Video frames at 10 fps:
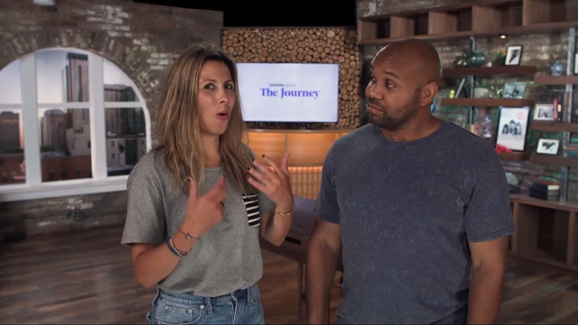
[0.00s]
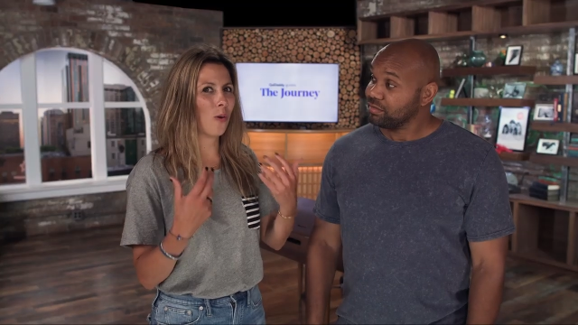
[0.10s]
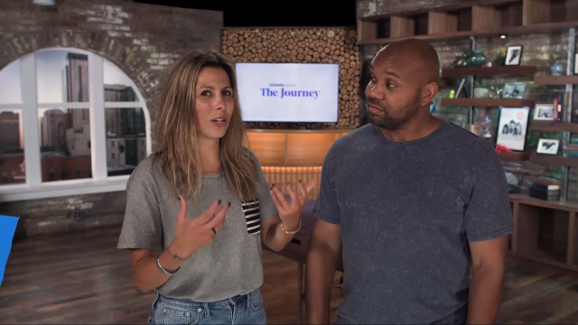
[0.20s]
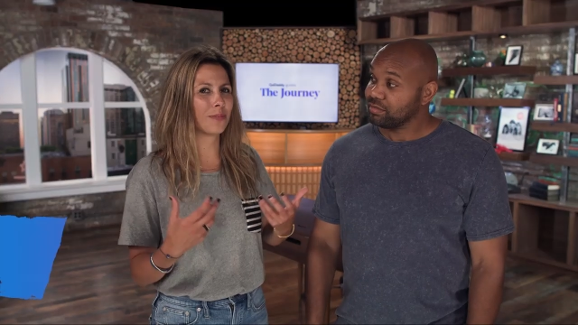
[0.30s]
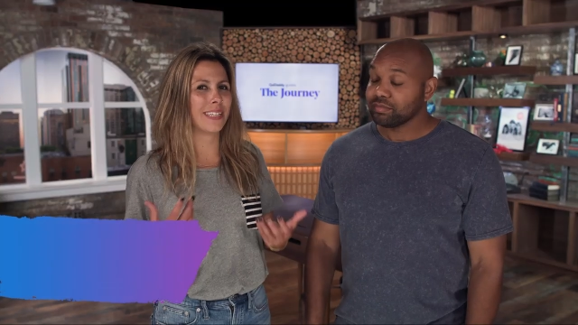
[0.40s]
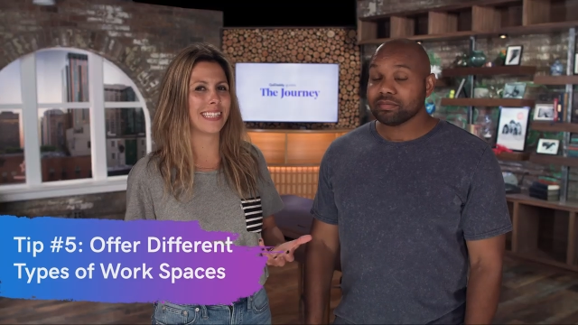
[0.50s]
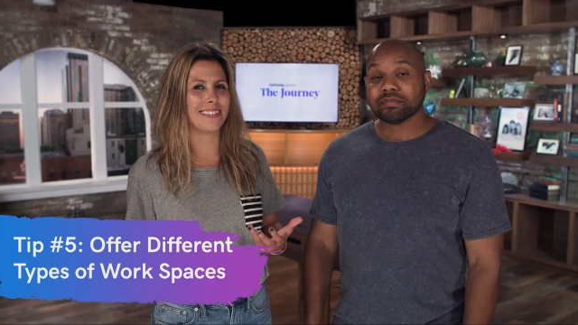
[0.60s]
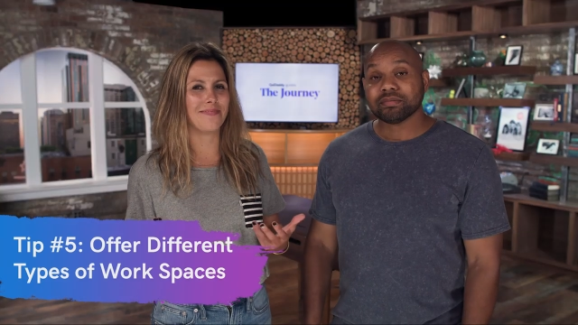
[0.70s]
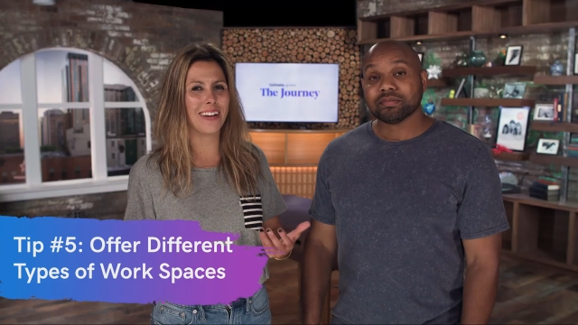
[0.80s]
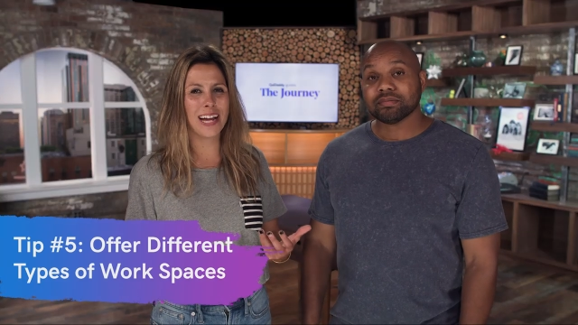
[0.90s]
Speaker 1: workplace
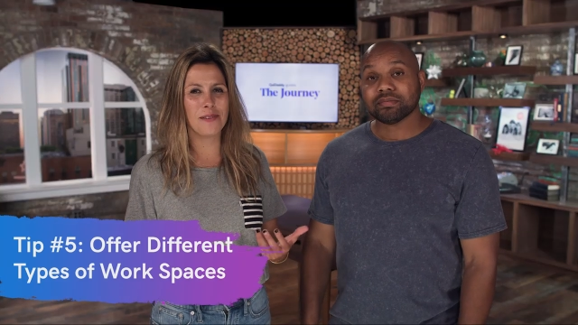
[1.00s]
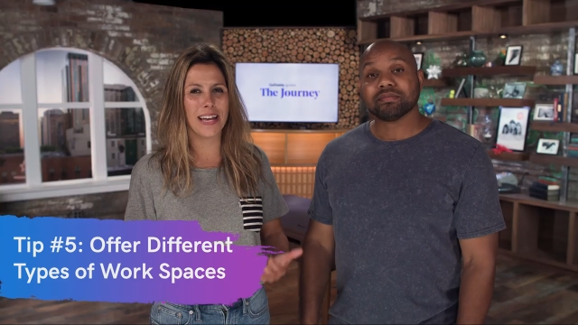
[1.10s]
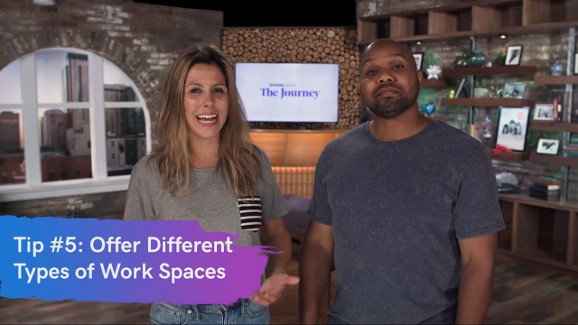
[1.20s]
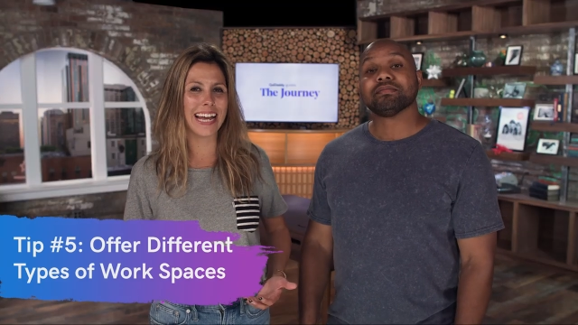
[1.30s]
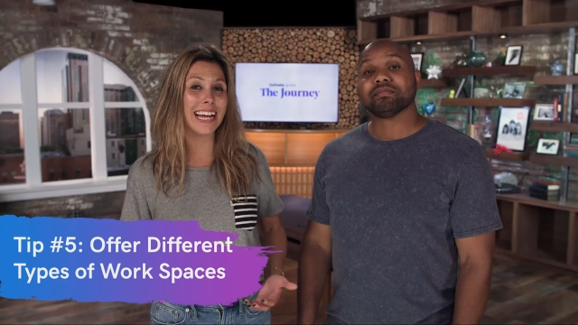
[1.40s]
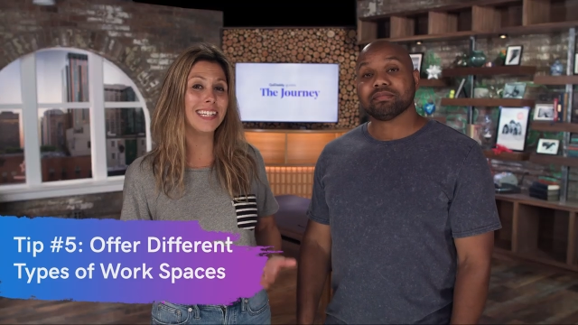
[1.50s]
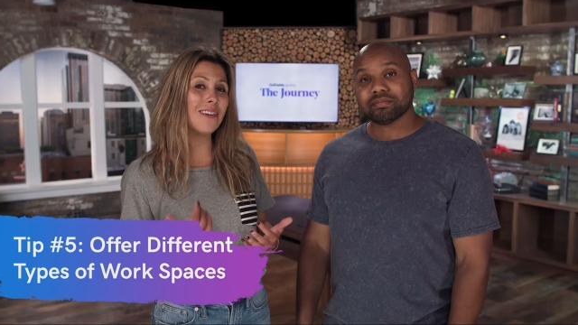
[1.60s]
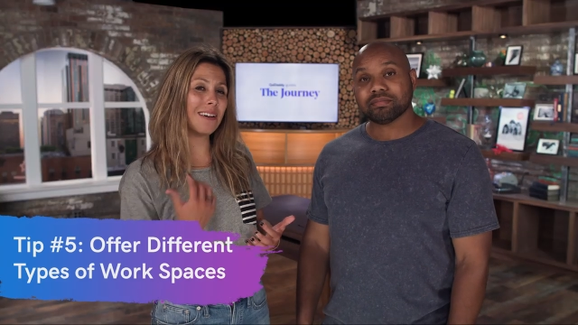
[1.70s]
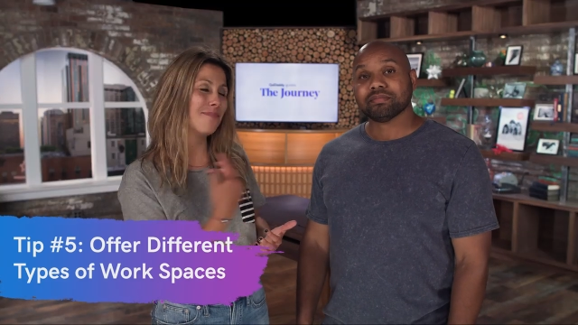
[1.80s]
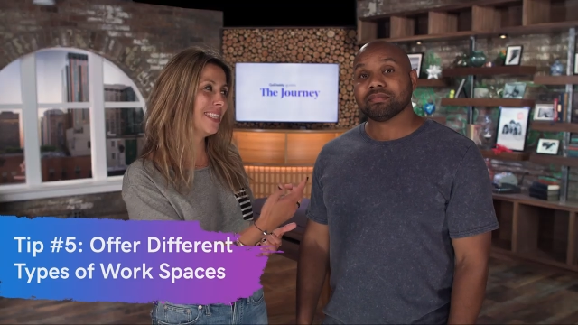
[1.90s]
environment. And I know
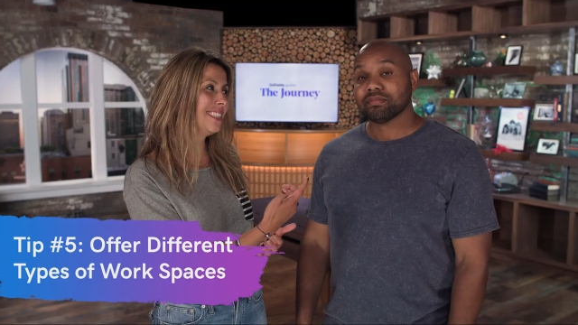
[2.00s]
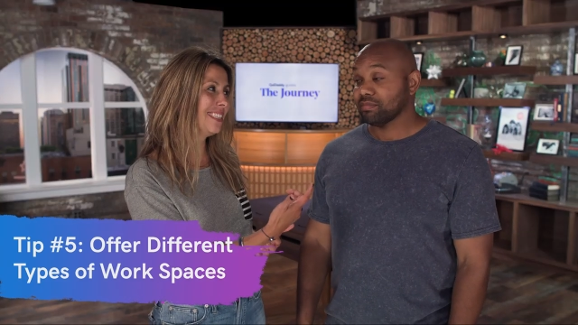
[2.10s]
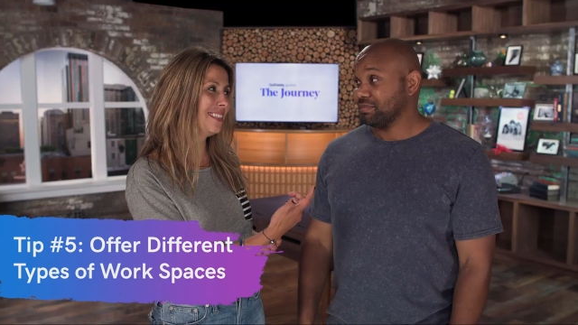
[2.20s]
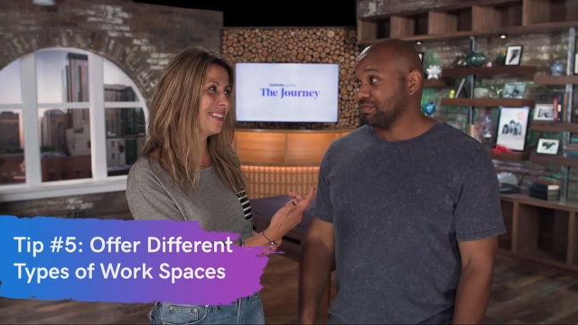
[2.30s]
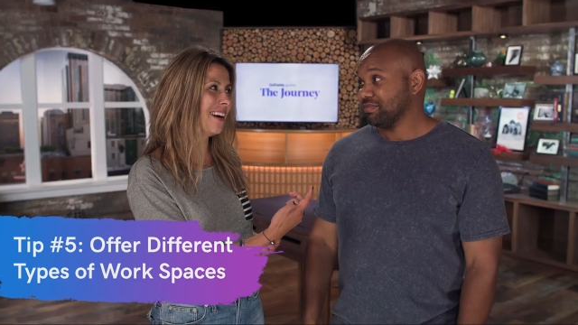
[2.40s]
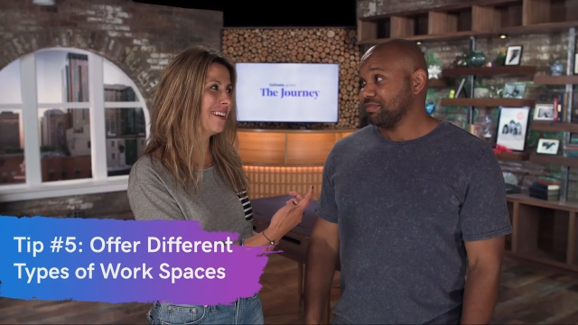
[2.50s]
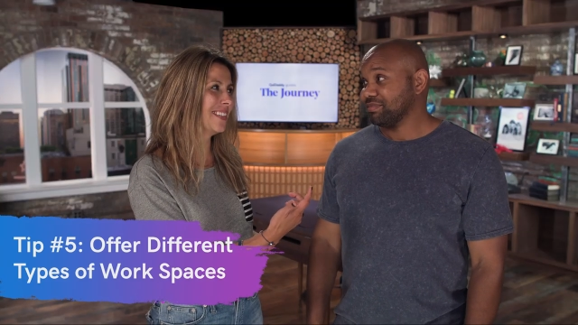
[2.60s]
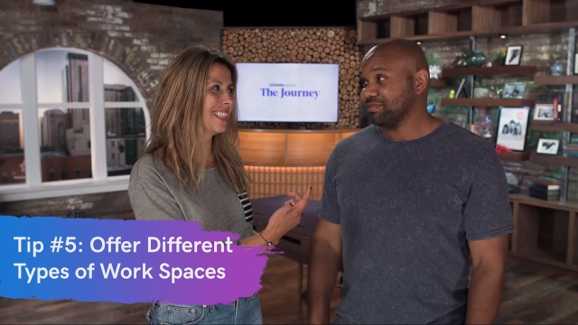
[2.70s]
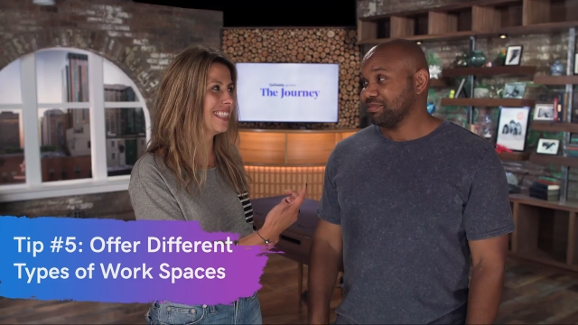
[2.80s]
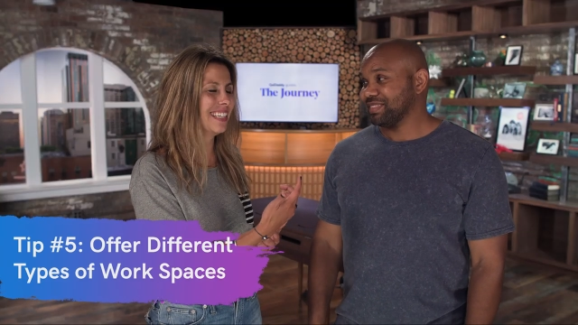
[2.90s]
I've been to your
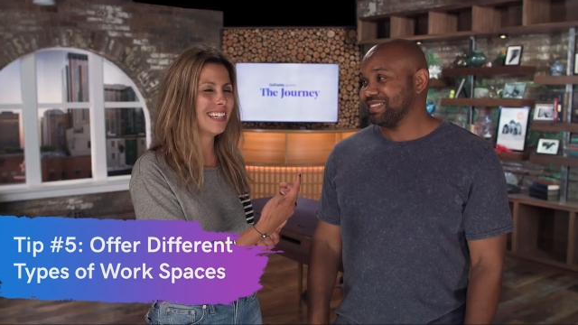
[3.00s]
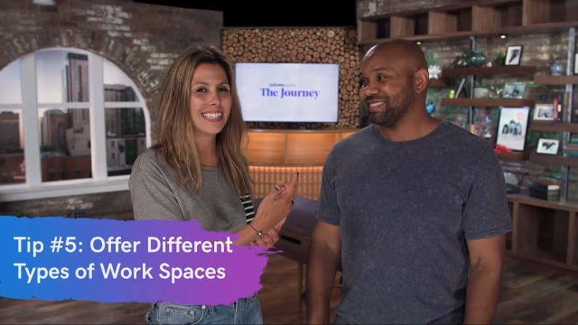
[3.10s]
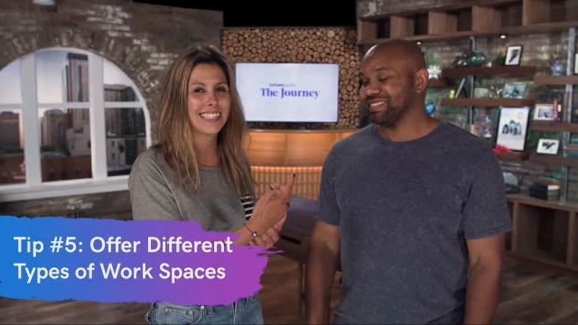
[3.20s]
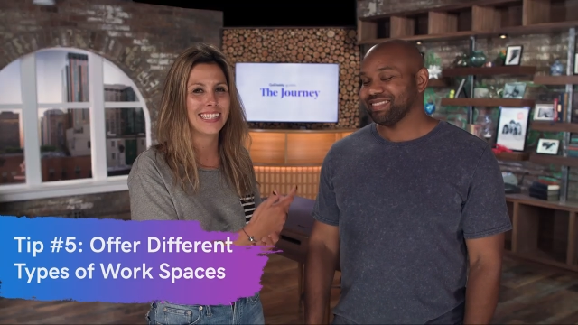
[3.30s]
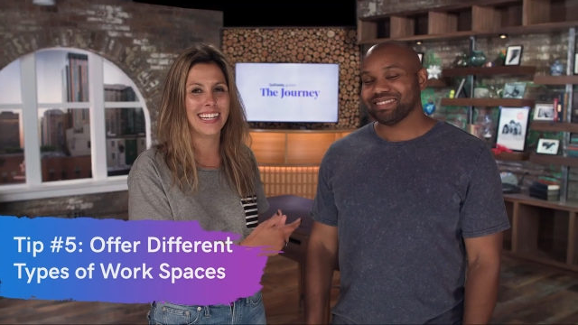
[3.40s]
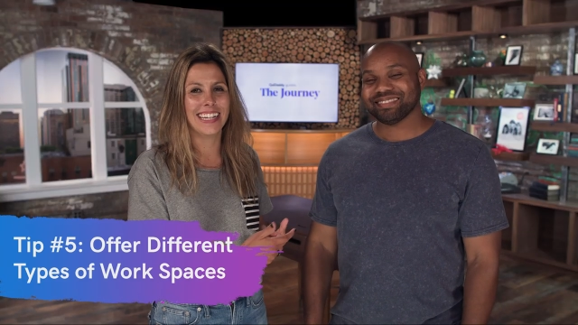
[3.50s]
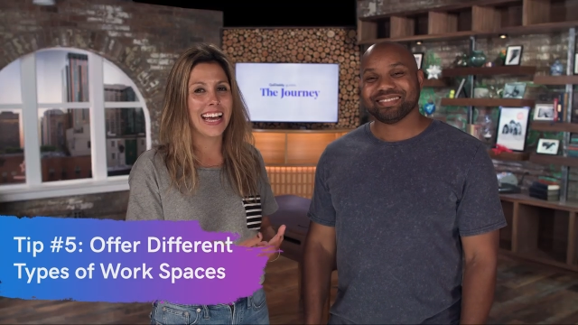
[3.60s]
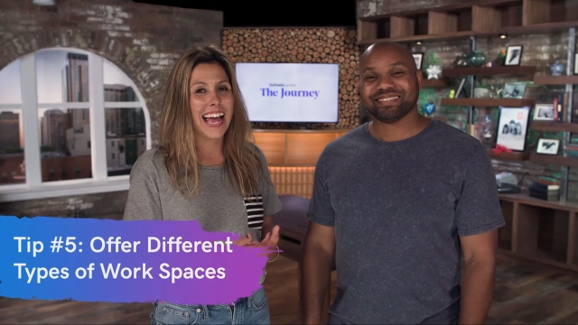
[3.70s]
office in Austin,